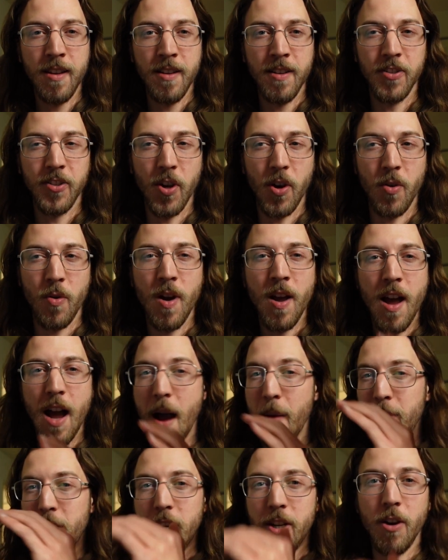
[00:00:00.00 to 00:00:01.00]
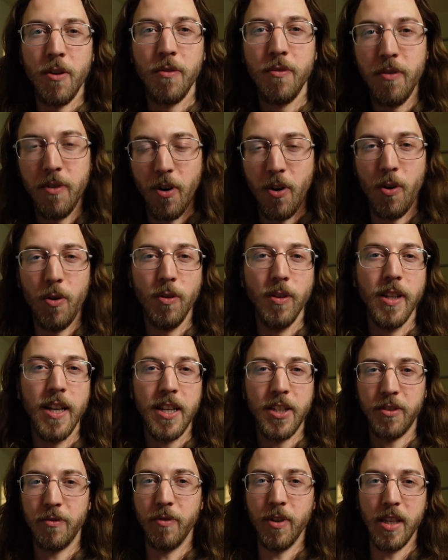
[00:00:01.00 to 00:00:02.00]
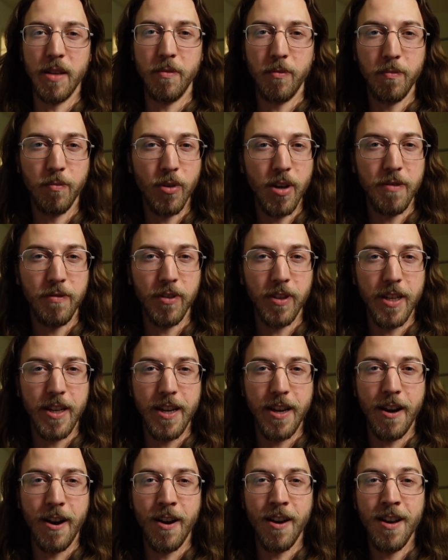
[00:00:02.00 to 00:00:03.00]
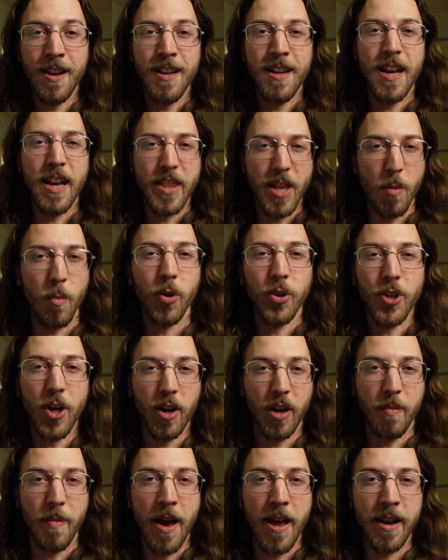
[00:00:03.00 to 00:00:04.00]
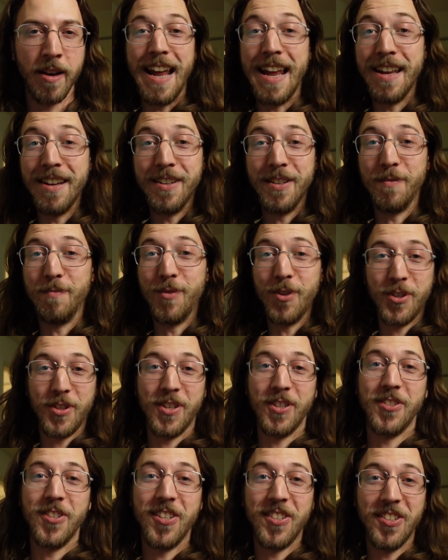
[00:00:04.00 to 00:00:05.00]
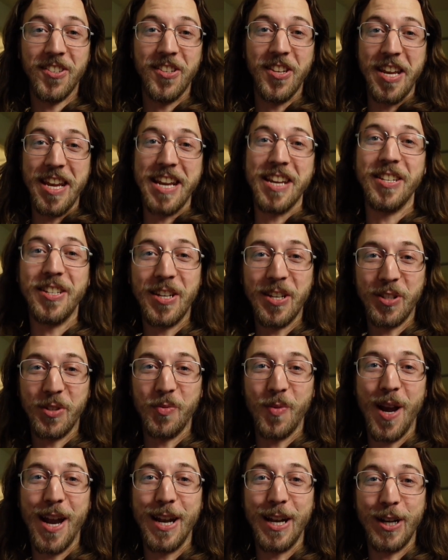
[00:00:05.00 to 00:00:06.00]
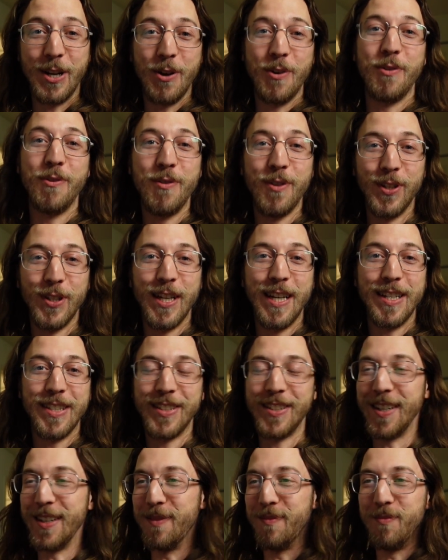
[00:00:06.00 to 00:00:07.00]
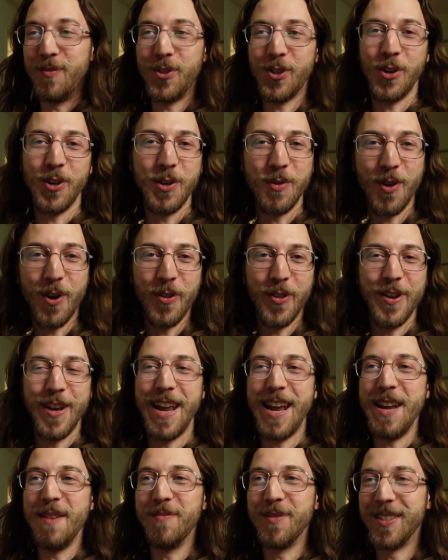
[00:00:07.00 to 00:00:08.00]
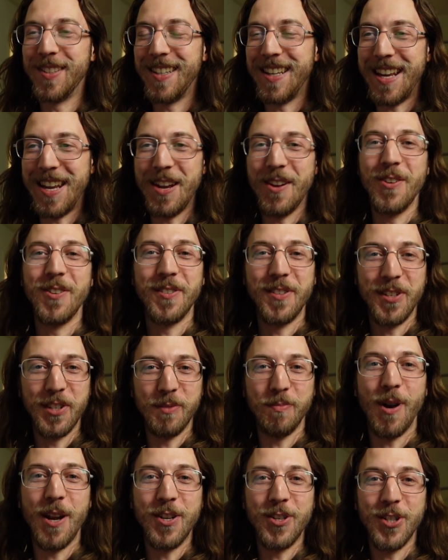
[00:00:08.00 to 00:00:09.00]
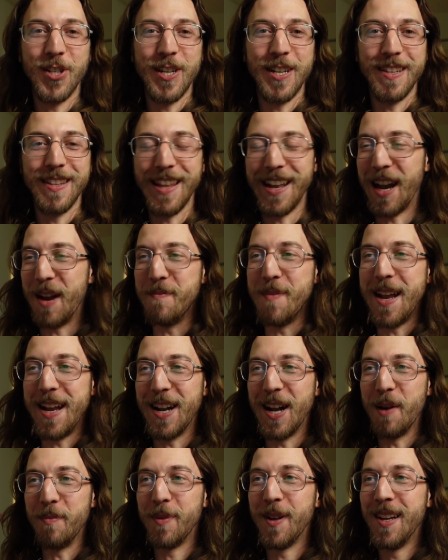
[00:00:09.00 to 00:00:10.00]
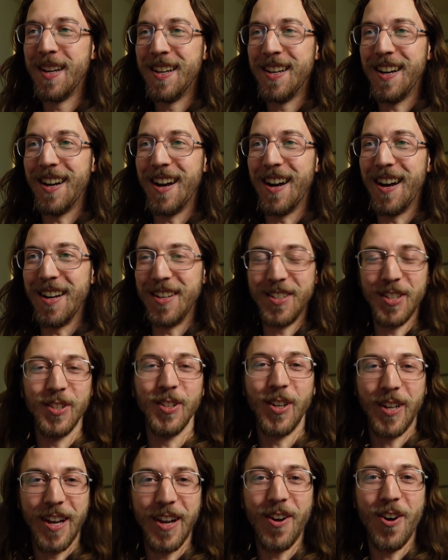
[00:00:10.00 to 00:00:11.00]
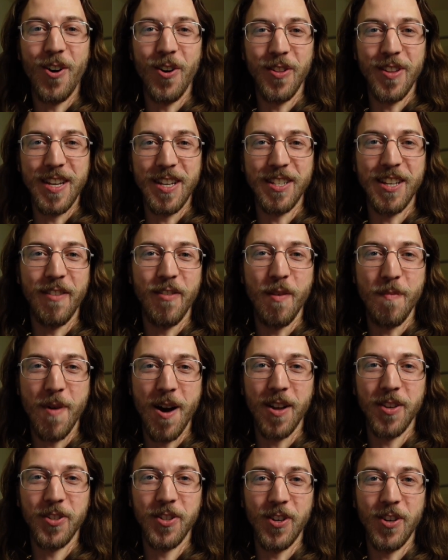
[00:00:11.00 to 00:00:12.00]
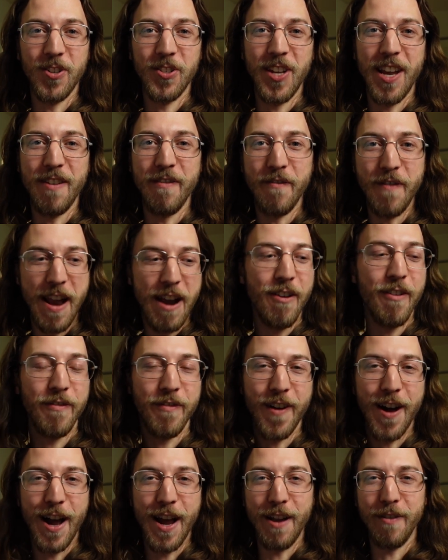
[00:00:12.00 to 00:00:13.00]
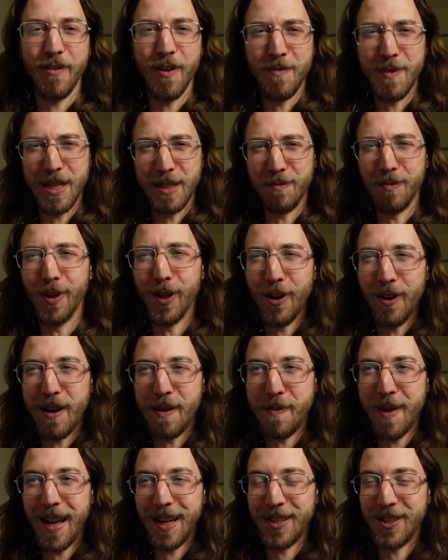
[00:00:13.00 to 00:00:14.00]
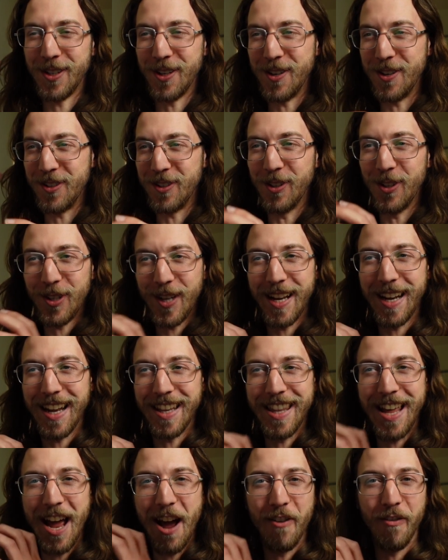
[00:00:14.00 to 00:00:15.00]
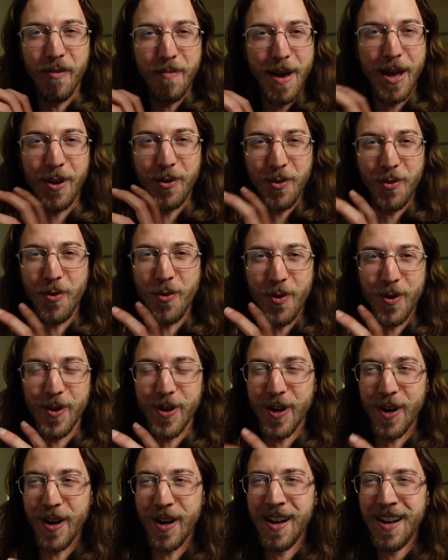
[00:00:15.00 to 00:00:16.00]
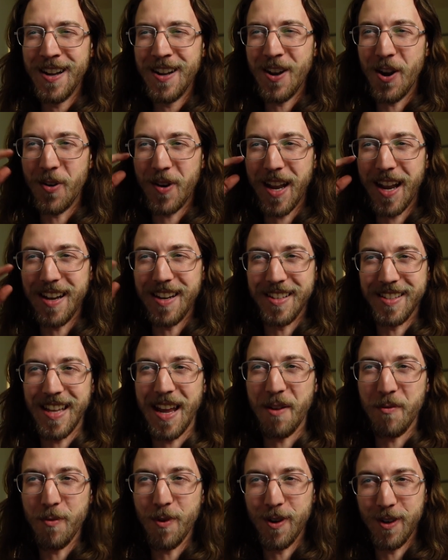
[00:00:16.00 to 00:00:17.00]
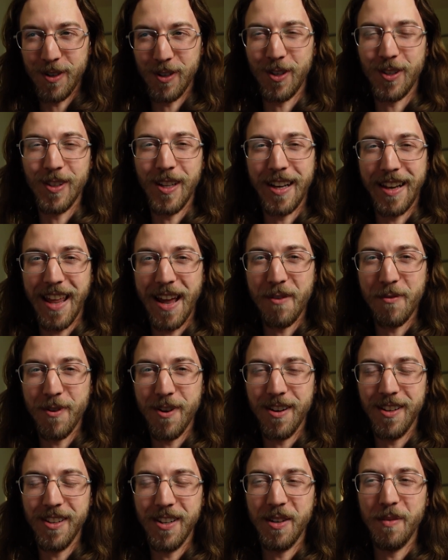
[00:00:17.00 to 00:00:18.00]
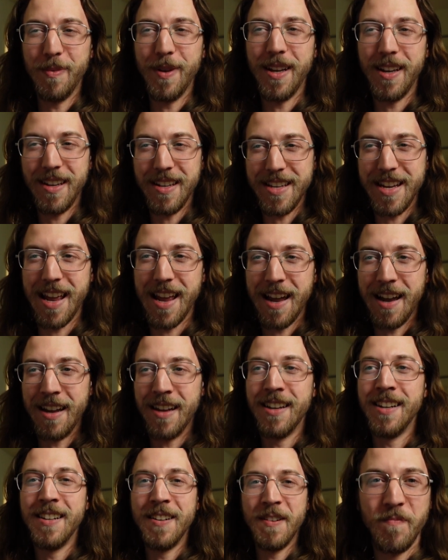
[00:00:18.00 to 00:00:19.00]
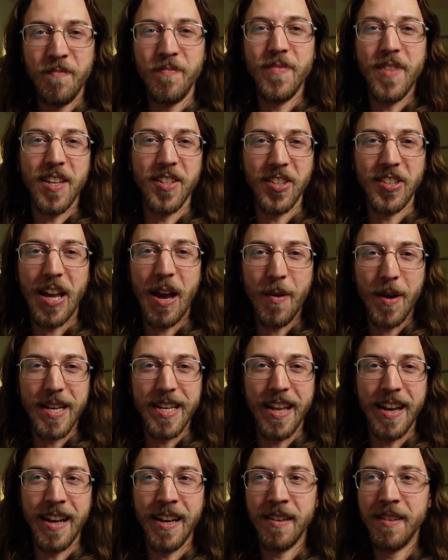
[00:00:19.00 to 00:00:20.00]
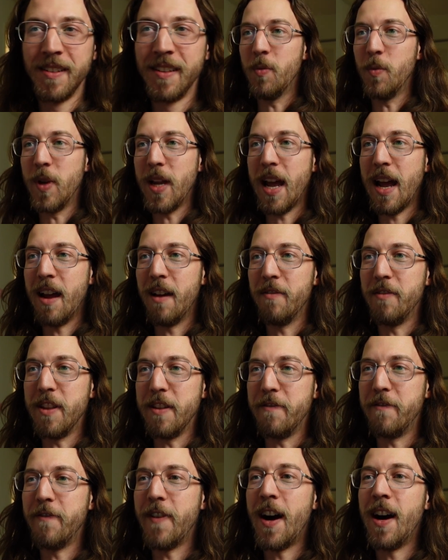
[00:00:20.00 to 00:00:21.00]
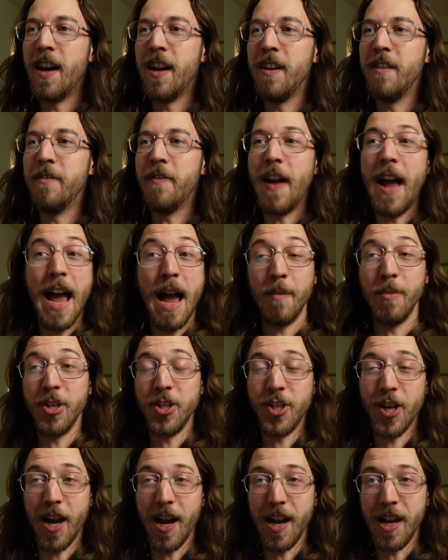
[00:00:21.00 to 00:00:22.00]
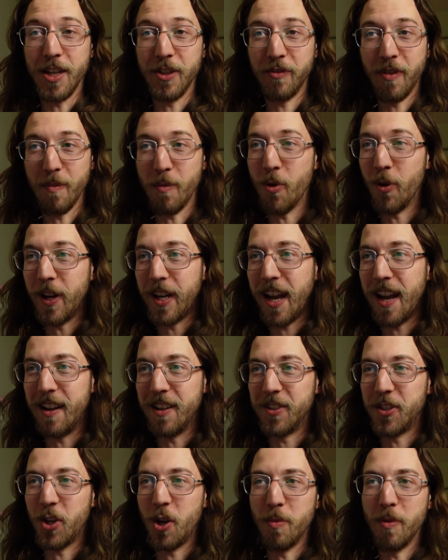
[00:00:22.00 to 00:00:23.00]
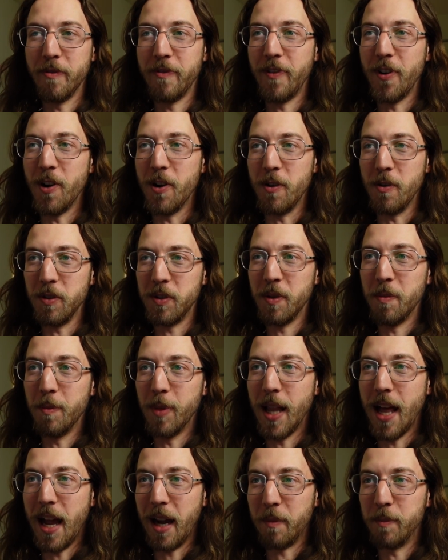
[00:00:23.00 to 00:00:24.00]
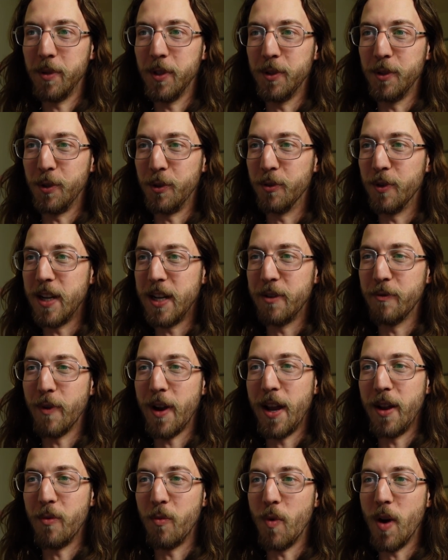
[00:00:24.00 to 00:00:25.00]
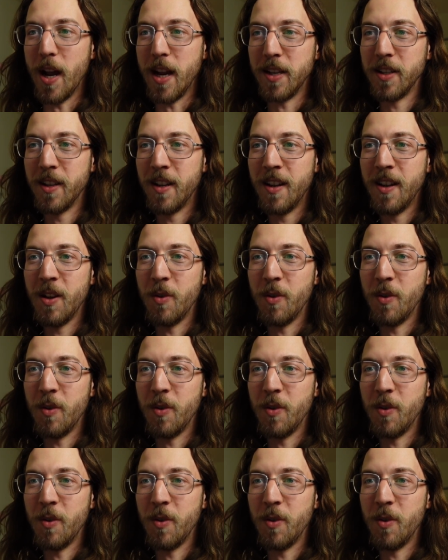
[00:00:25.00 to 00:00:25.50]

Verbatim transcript: So I'm going to go through the whole list really briefly here, and then we'll talk about it. And just because this is the easiest way to go through the list and show you all the names, here's the spreadsheet that I made up uh, to look at all these different monsters and verify from these blurry pictures, looking at the alphabetical order, okay, does that word look like that word a little bit? Yeah, this is how I did it. We have the five Abishais from Mordenkainen's Tome of Foes, black, blue, green, red, white.